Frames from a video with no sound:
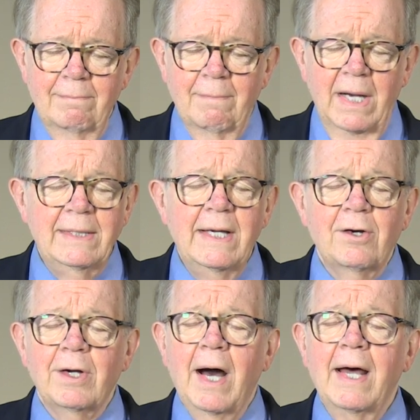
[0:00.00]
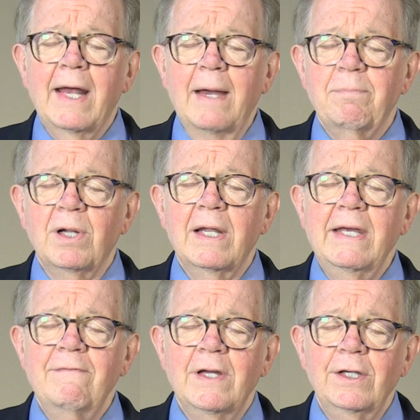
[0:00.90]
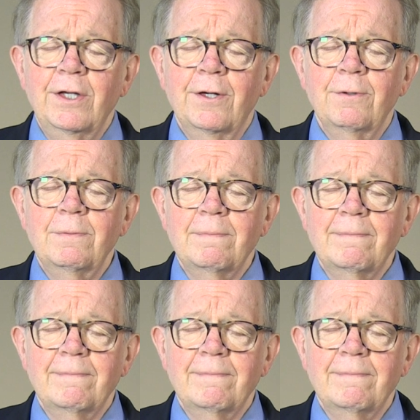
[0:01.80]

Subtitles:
My dear God, I believe in you.